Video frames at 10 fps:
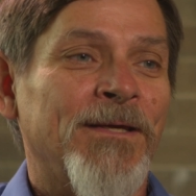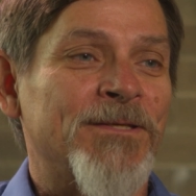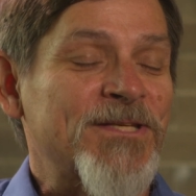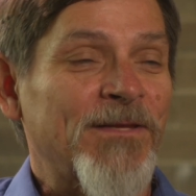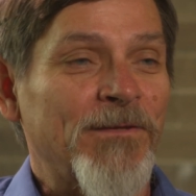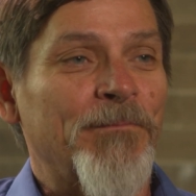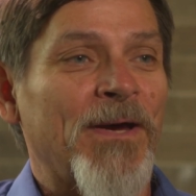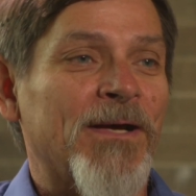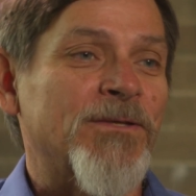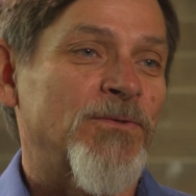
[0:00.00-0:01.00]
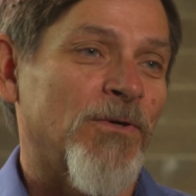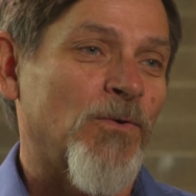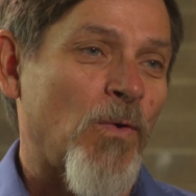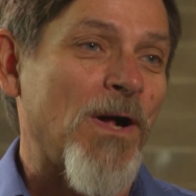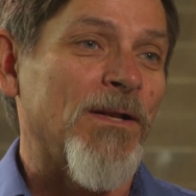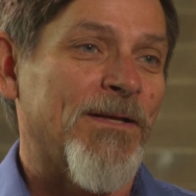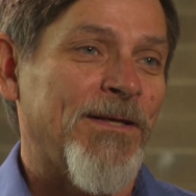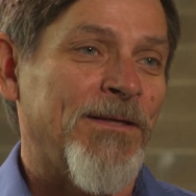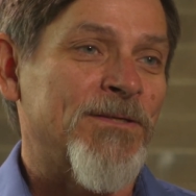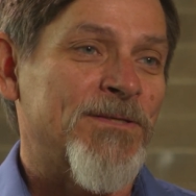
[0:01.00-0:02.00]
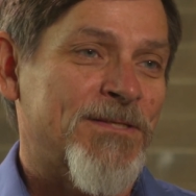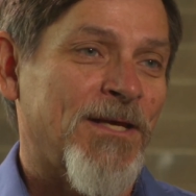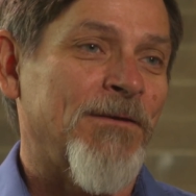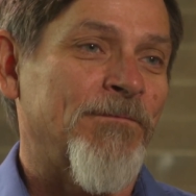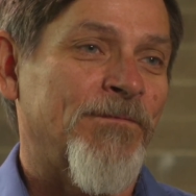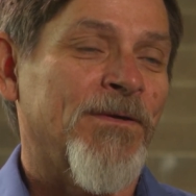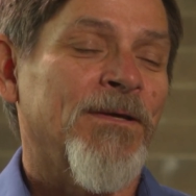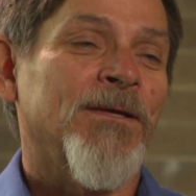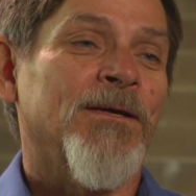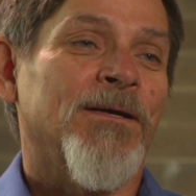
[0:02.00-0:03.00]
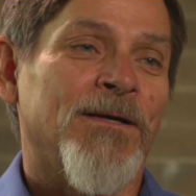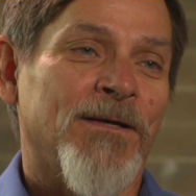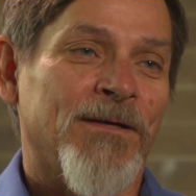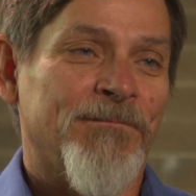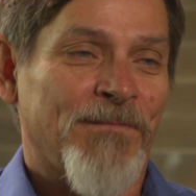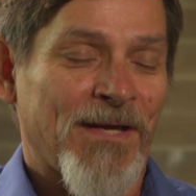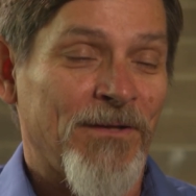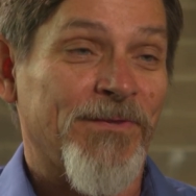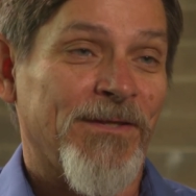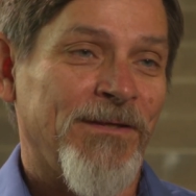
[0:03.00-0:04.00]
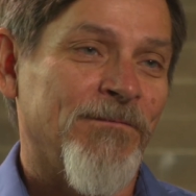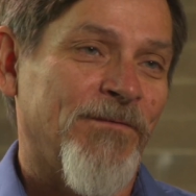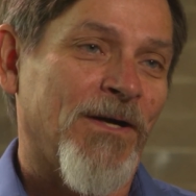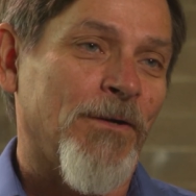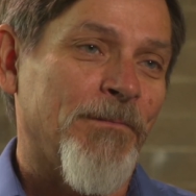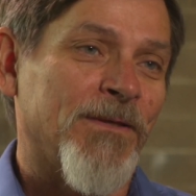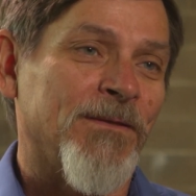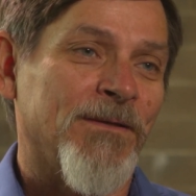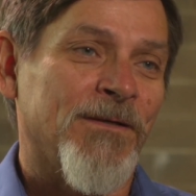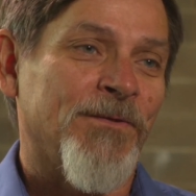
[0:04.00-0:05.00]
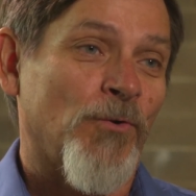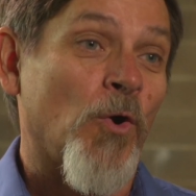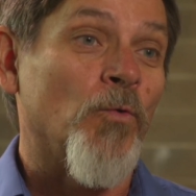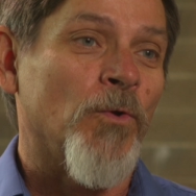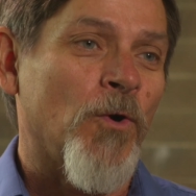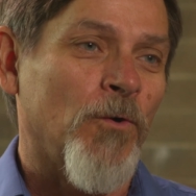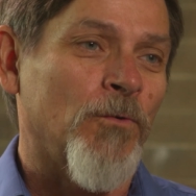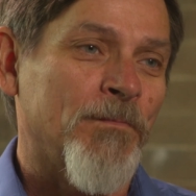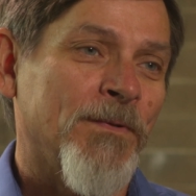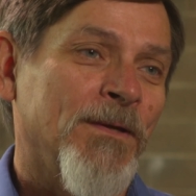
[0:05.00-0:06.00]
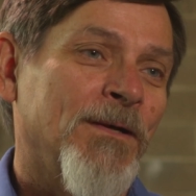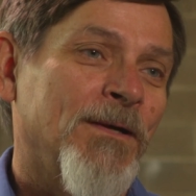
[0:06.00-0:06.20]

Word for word: and send them back to a quality, safe, healthy environment, their own home,